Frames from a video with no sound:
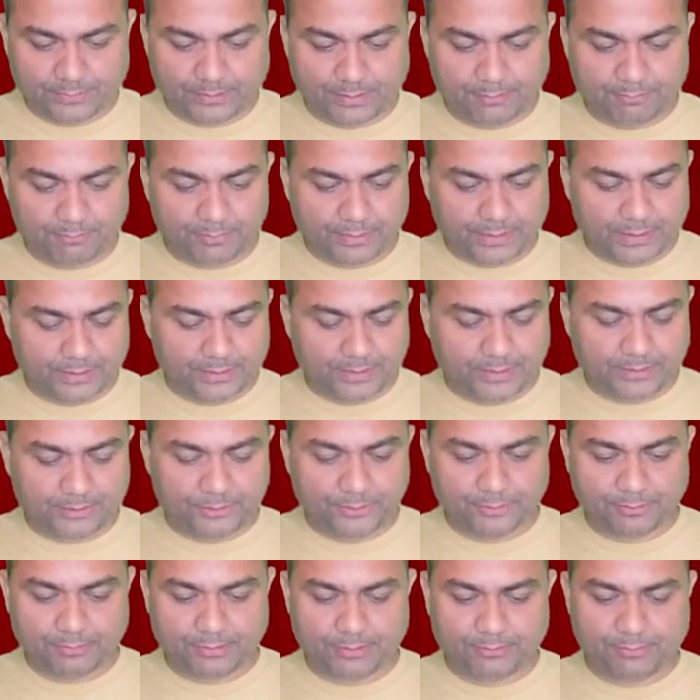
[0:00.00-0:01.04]
sample
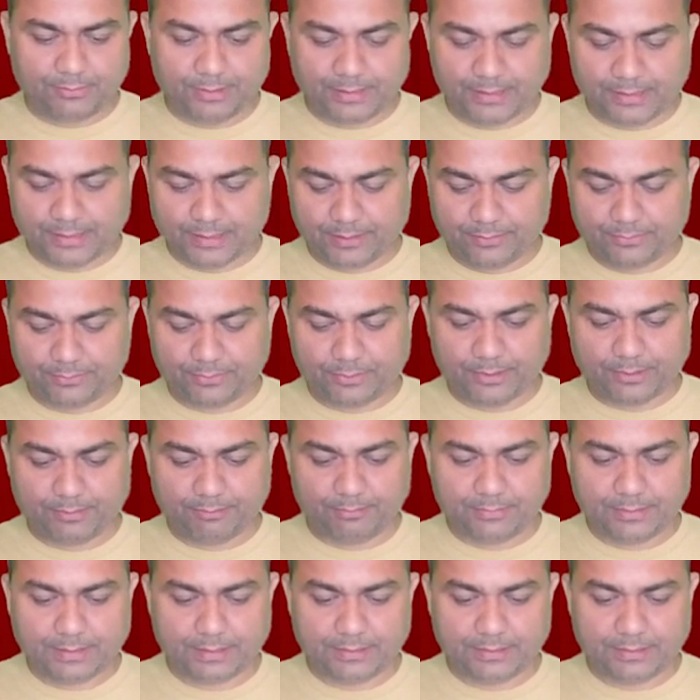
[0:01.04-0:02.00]
resume we get from.